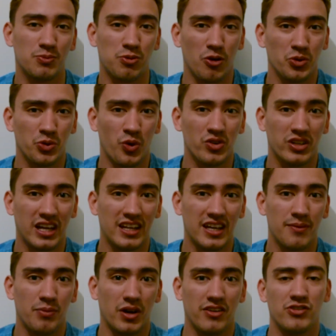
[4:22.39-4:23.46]
you probably won't get
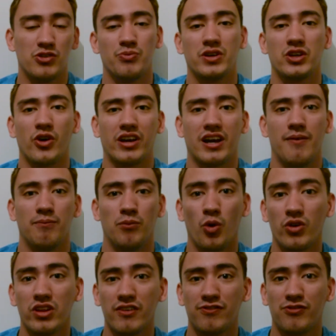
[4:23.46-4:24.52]
it, but if you've been going out
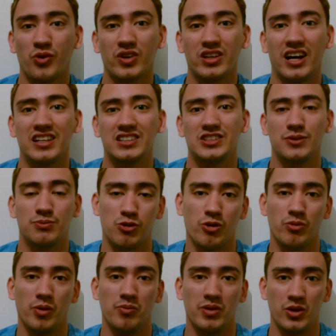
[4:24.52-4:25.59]
more than 4 nights, you
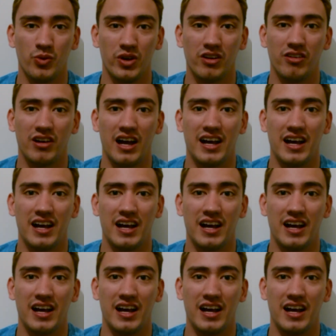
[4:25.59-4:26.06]
probably will,